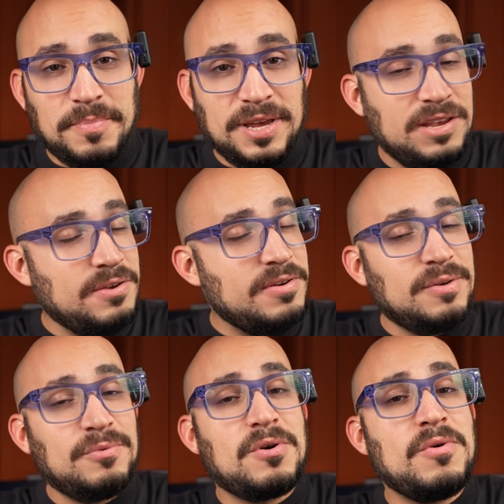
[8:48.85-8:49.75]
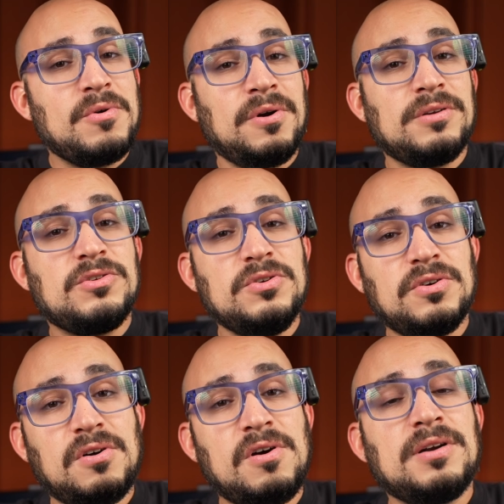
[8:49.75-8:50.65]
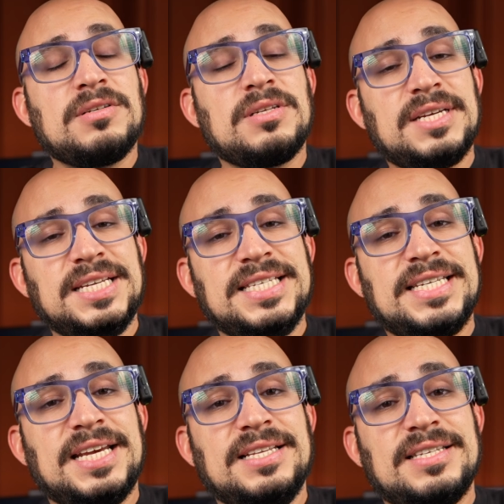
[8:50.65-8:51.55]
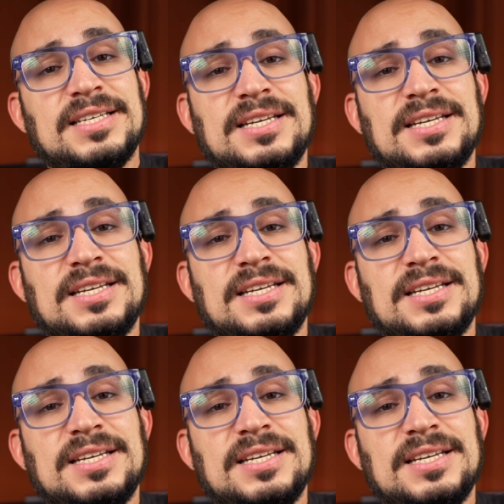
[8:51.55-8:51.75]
You can record to your heart's content.